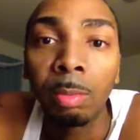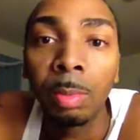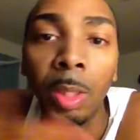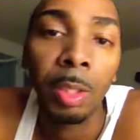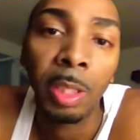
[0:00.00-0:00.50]

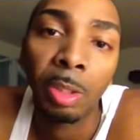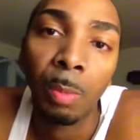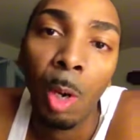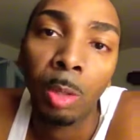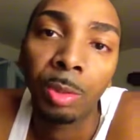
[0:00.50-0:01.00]
Here it is,
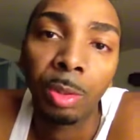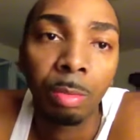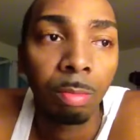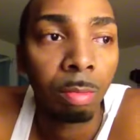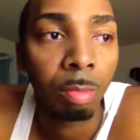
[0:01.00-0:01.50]
March.
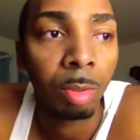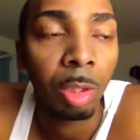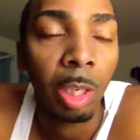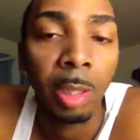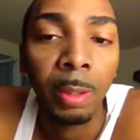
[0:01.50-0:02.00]
Okay.